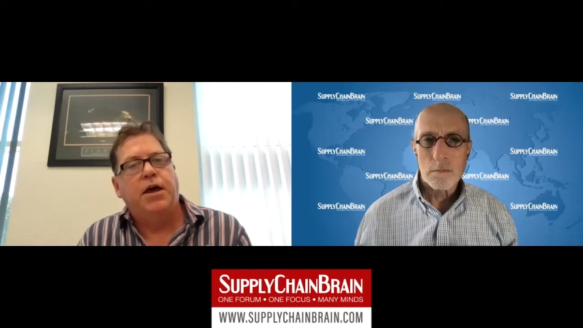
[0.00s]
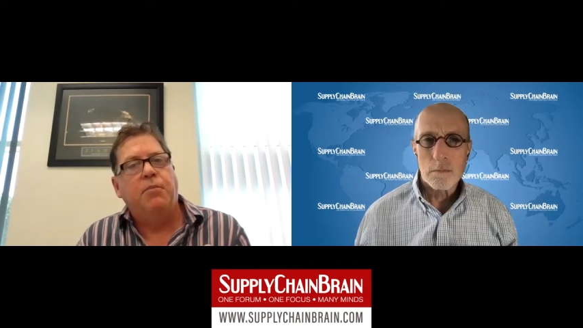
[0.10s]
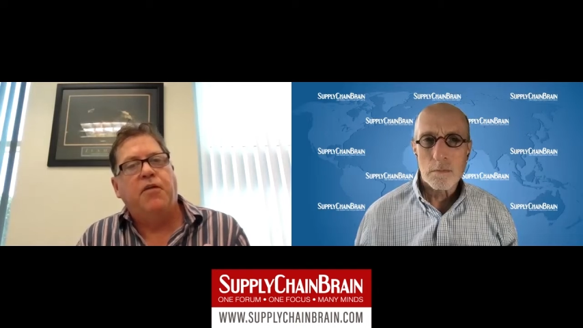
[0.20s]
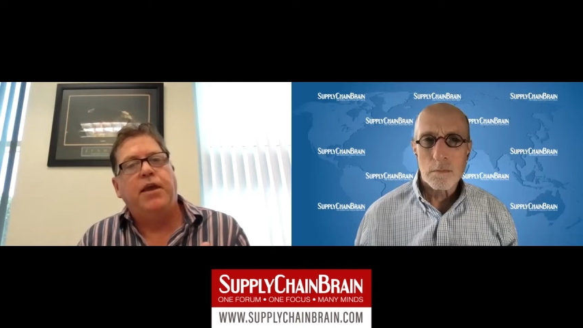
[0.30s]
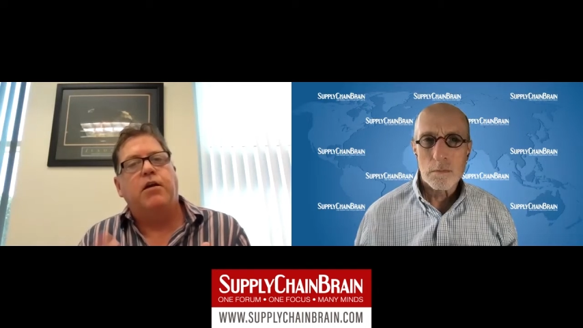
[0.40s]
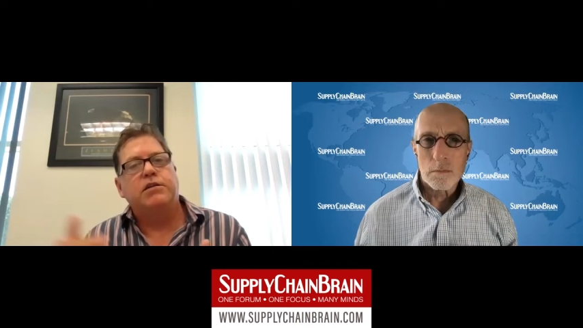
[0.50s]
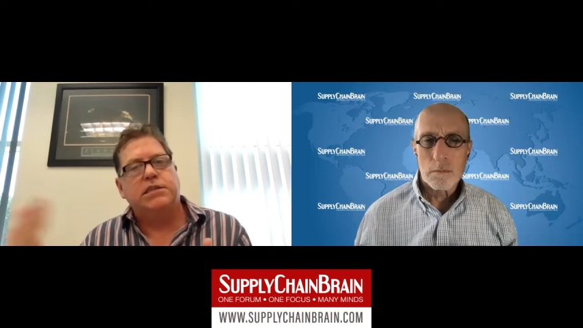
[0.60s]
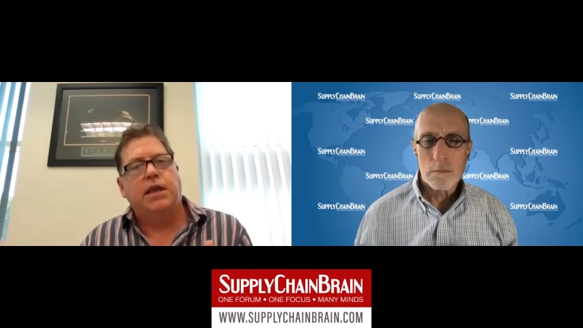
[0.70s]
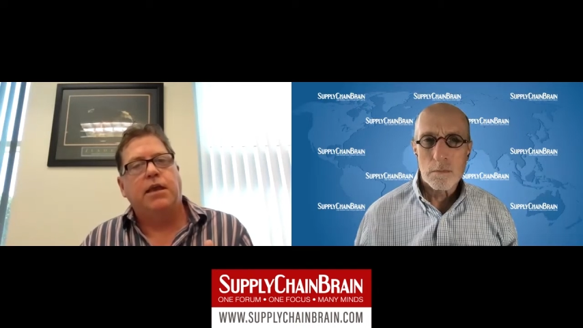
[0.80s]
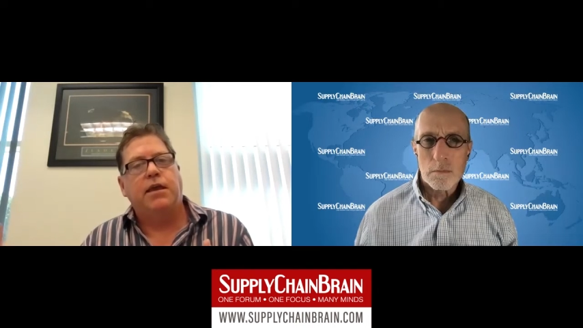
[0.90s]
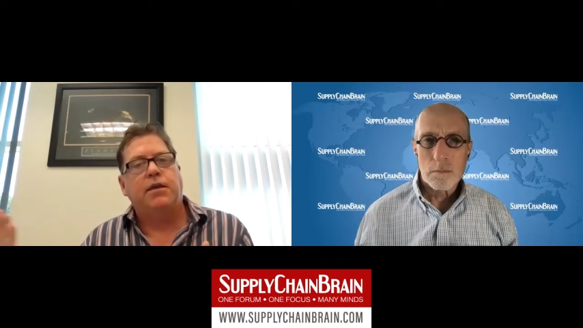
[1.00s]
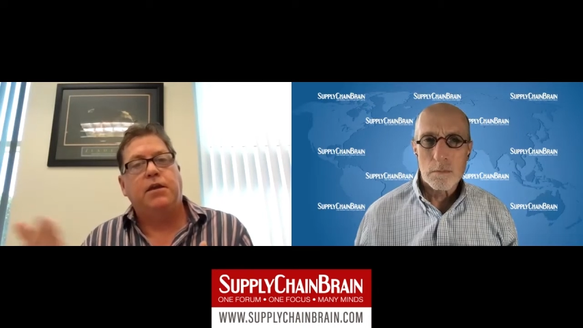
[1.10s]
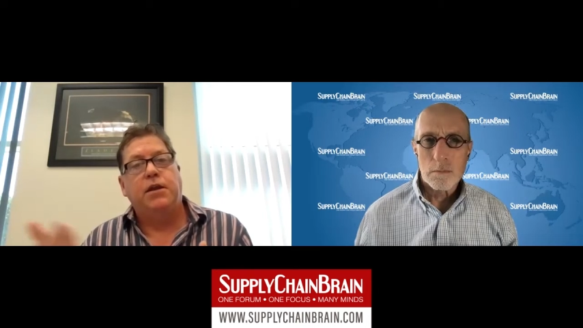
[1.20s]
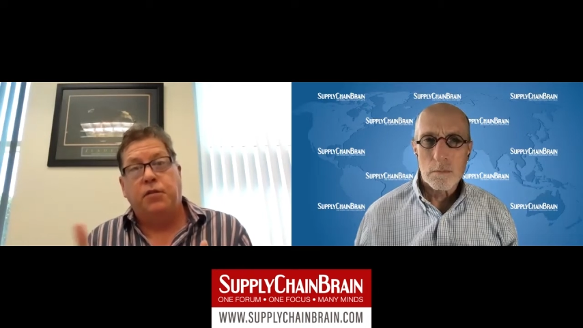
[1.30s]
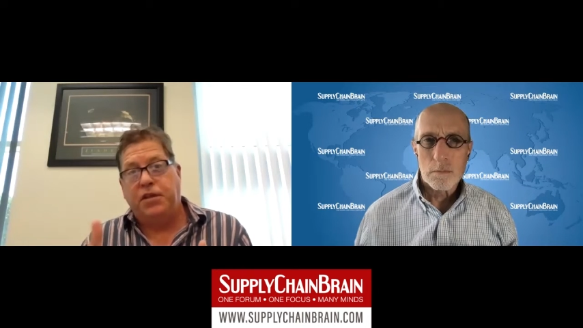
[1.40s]
Speaker 1: uh, they are
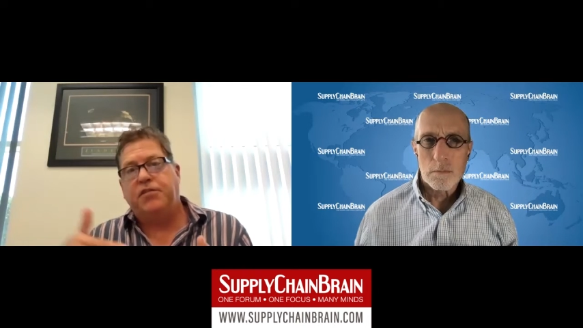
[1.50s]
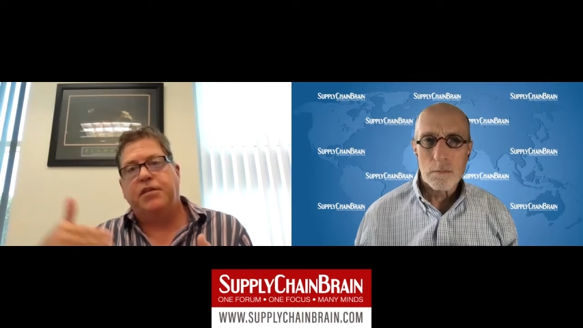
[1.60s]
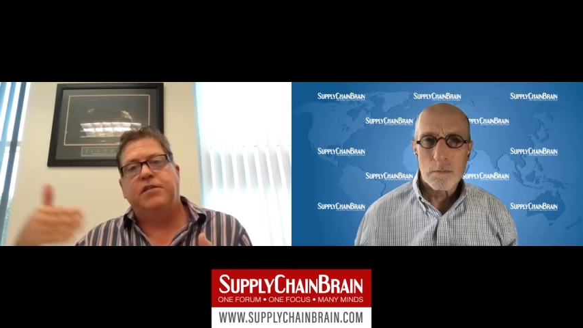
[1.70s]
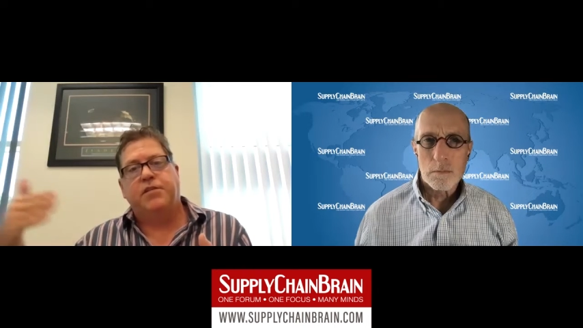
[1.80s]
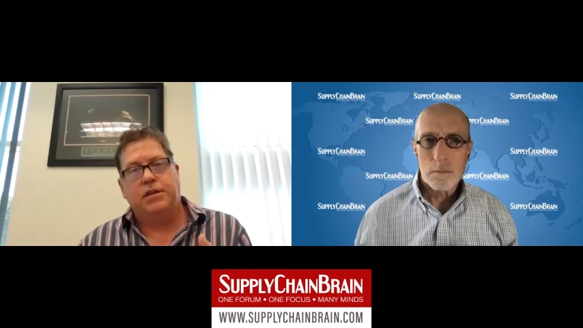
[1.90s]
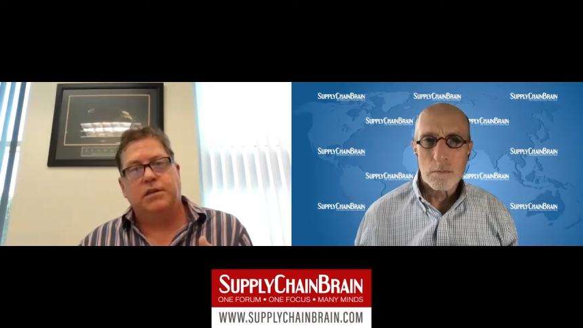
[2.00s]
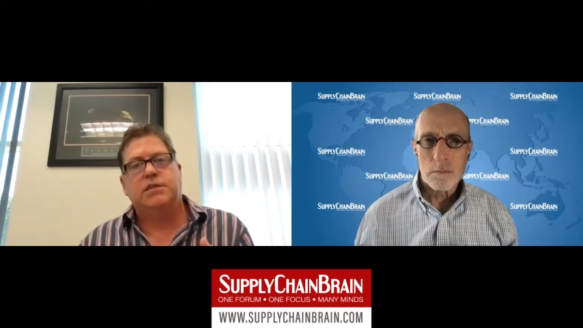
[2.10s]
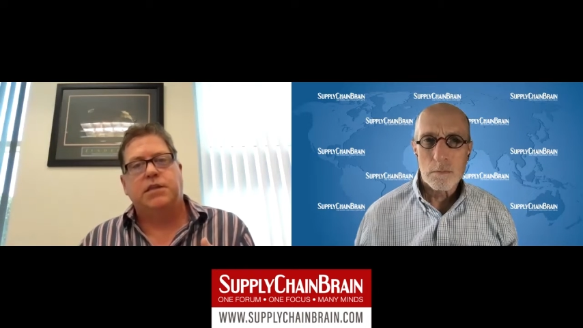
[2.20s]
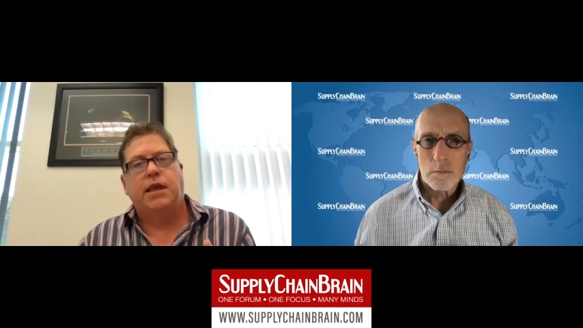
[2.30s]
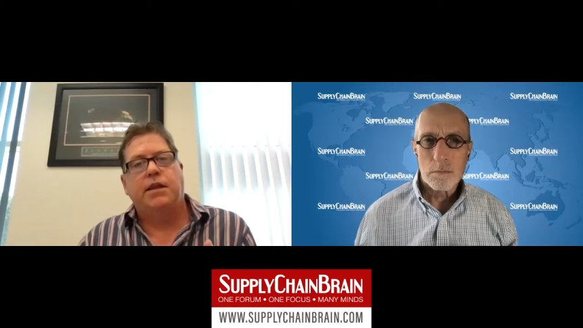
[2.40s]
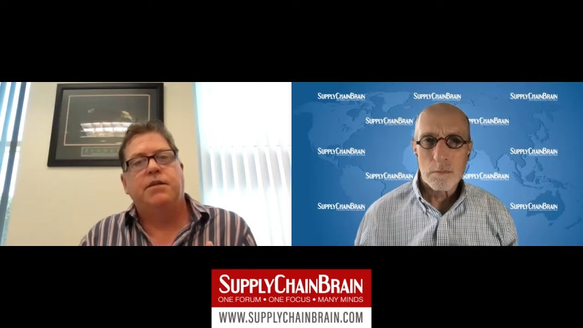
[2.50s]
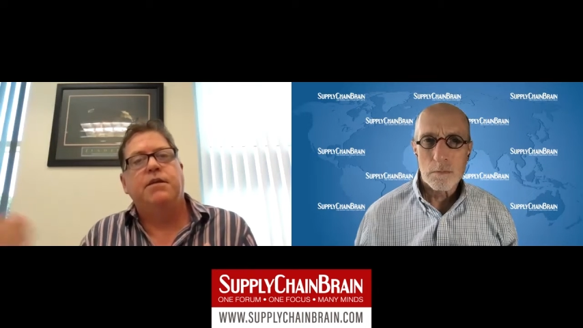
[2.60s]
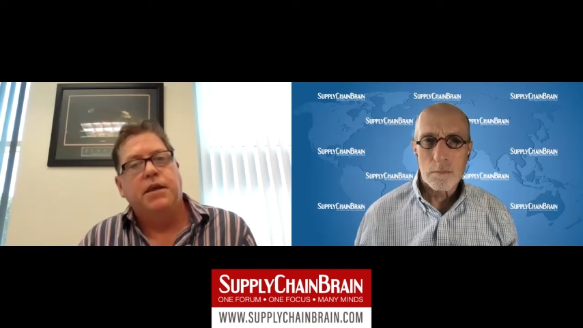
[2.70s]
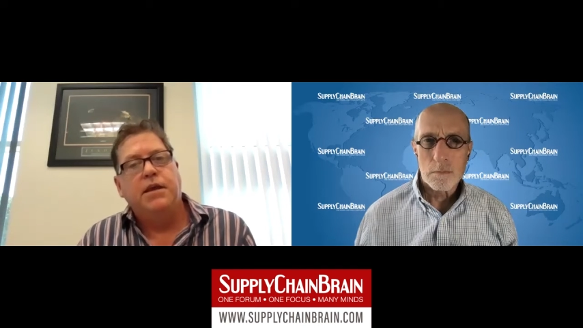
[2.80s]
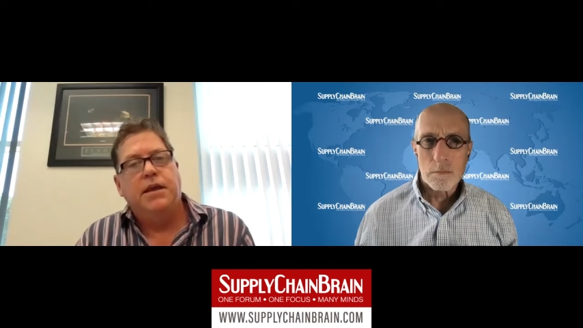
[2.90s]
saying, you know, this is going to extend